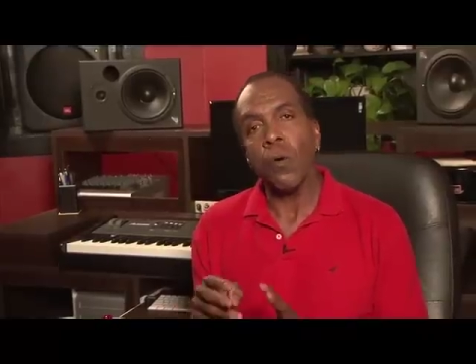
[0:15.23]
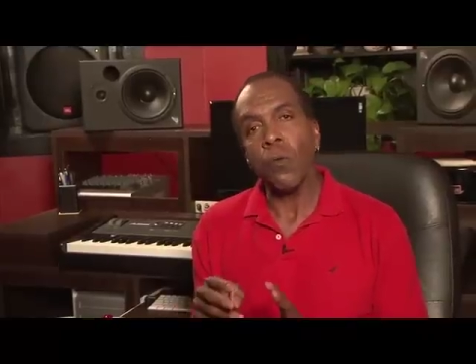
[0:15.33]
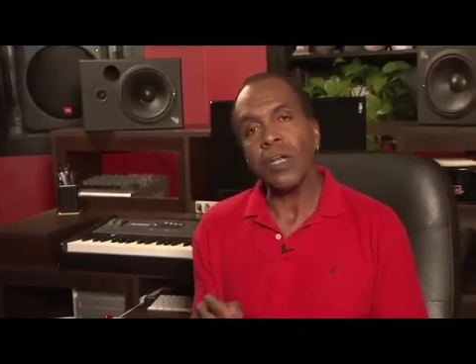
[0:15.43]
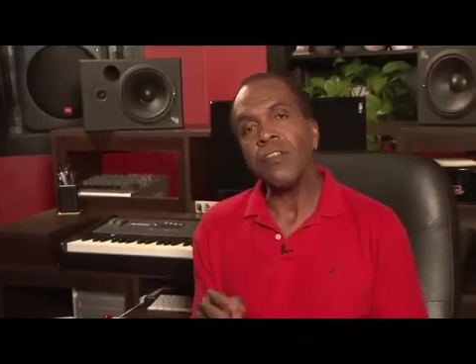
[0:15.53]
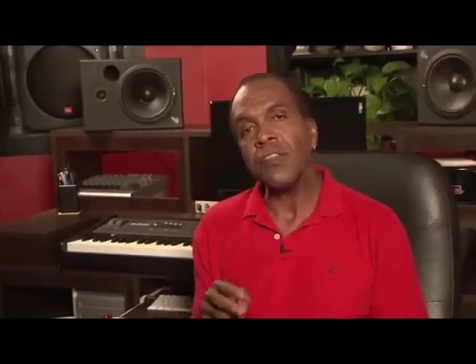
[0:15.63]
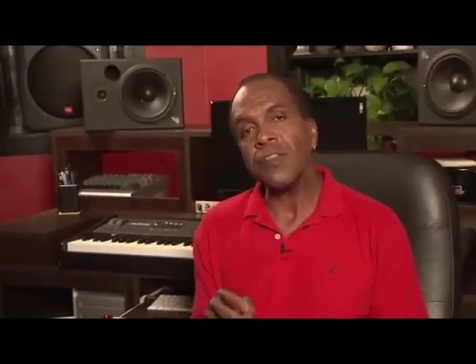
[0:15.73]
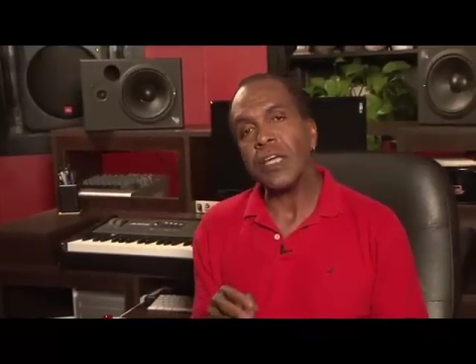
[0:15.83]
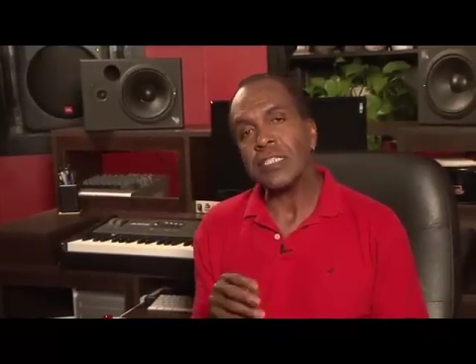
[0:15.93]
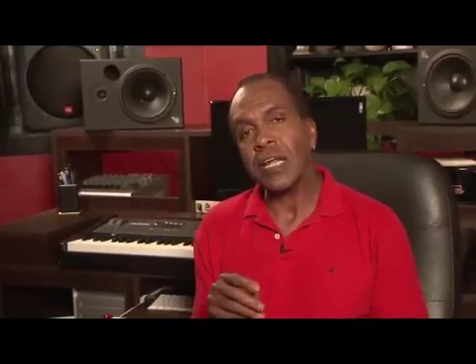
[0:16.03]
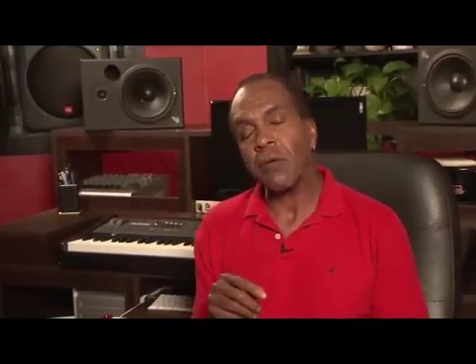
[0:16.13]
one of the
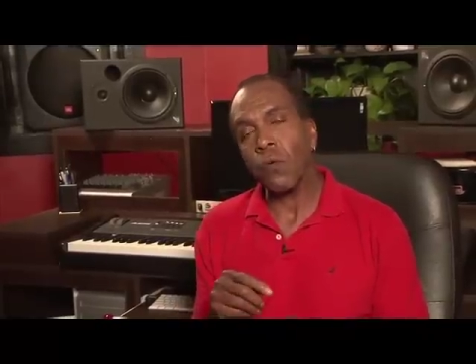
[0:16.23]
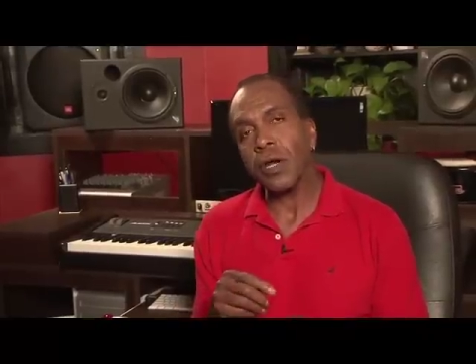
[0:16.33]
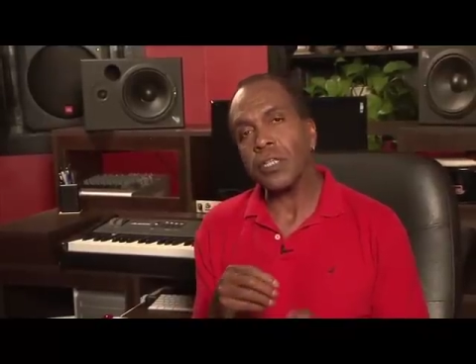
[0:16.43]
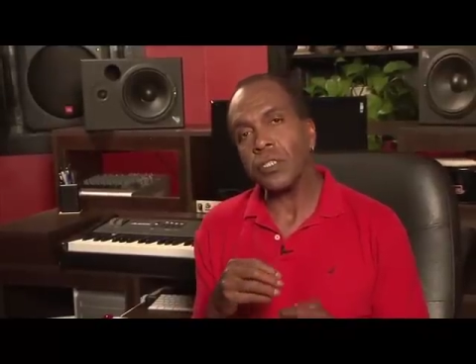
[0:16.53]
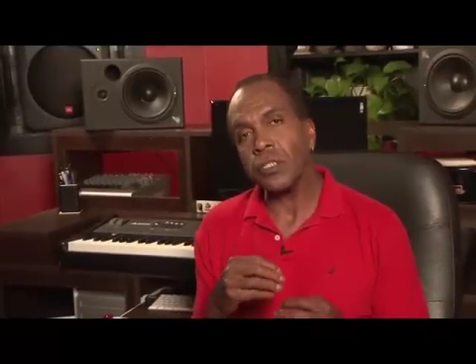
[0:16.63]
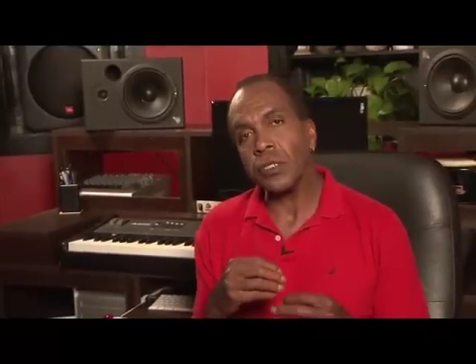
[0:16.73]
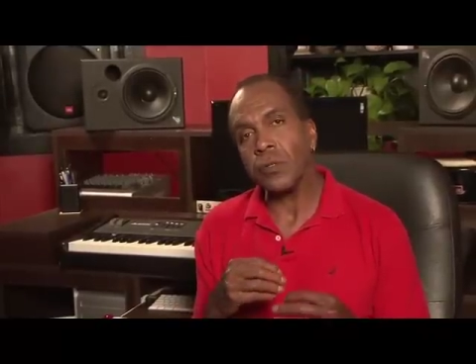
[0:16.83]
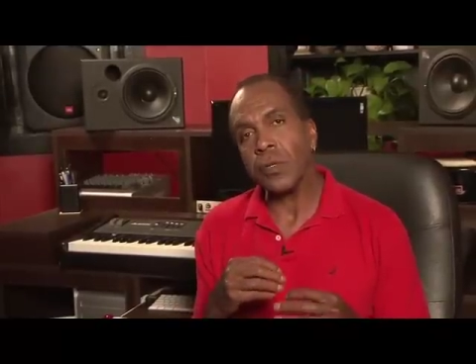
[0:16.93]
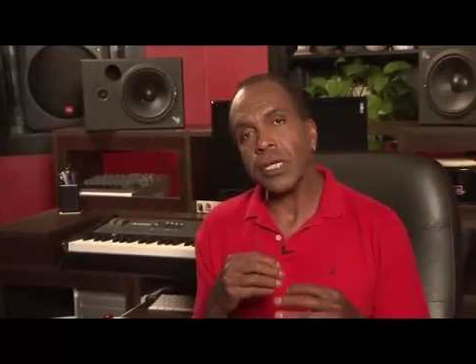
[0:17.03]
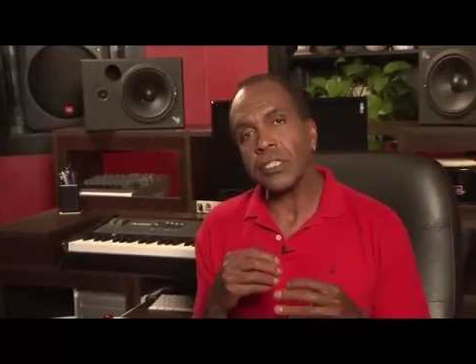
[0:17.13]
things that I wanted to
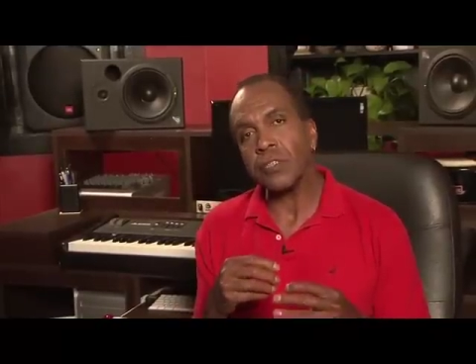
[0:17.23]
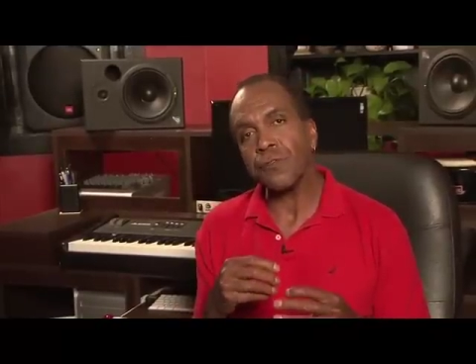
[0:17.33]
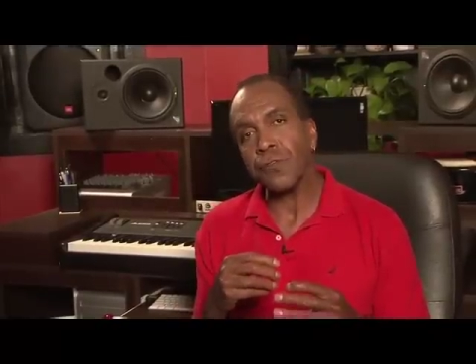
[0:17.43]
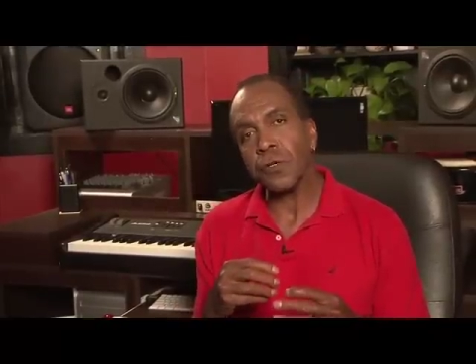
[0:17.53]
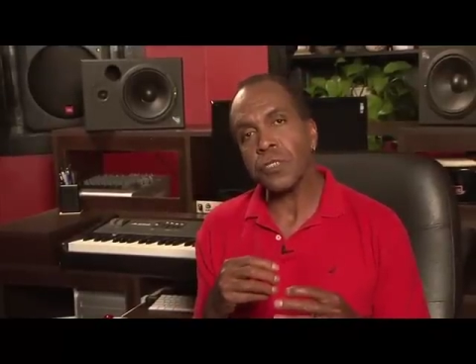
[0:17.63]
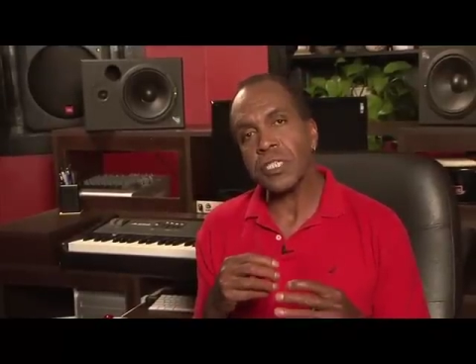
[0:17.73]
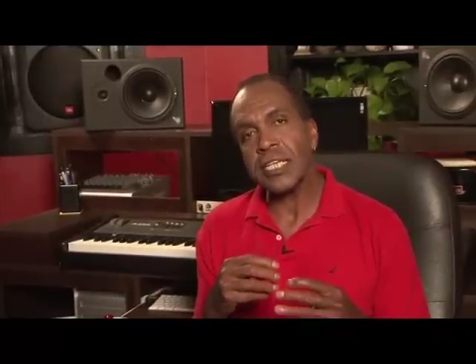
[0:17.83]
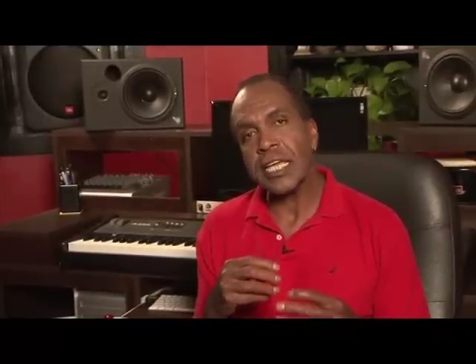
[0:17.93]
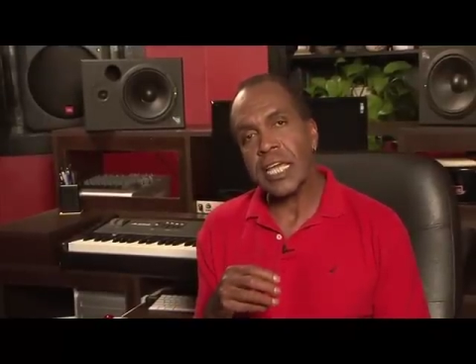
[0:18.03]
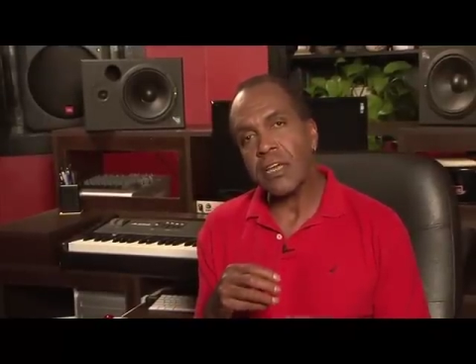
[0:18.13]
do is to first
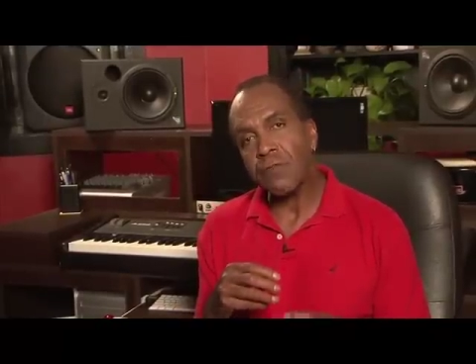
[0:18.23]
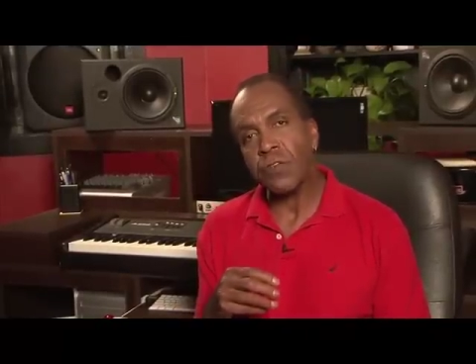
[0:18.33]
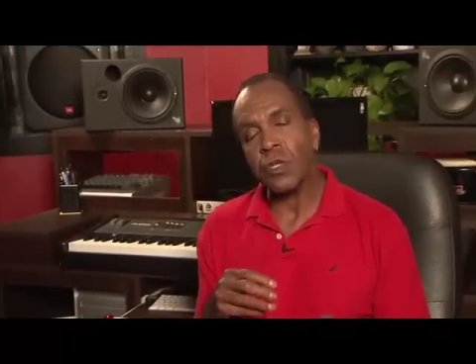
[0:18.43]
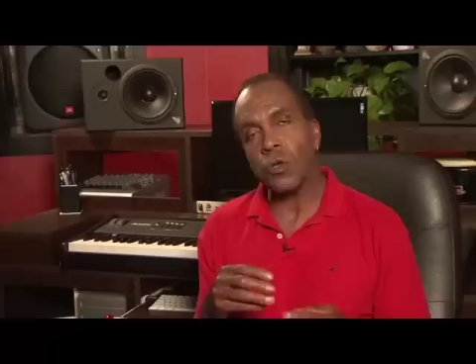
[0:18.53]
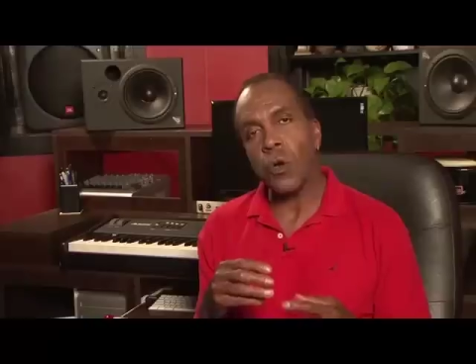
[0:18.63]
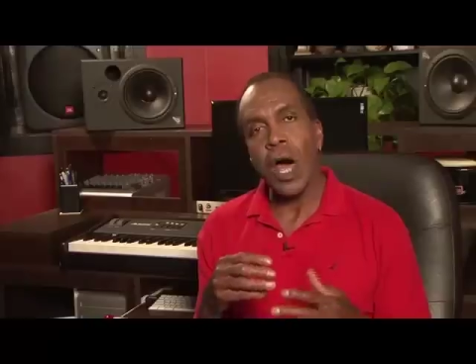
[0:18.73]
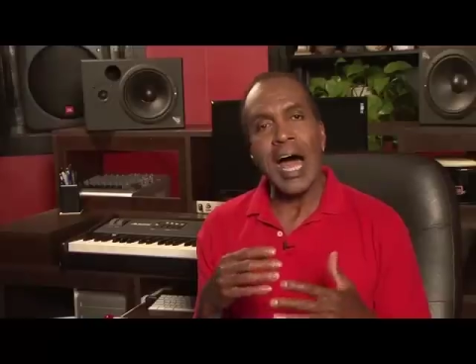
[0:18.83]
give you